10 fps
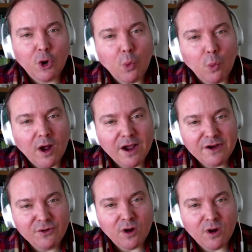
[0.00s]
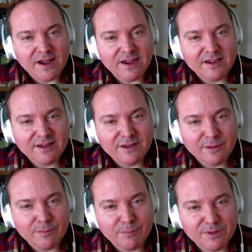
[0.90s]
why do I
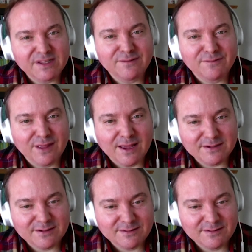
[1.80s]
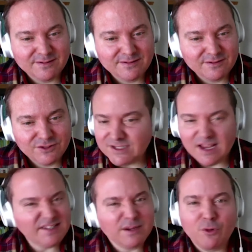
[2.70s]
believe that? Just
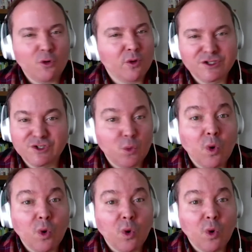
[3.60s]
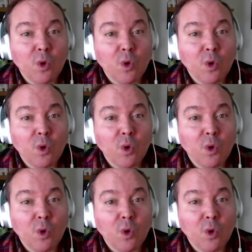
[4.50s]
a simple question, why?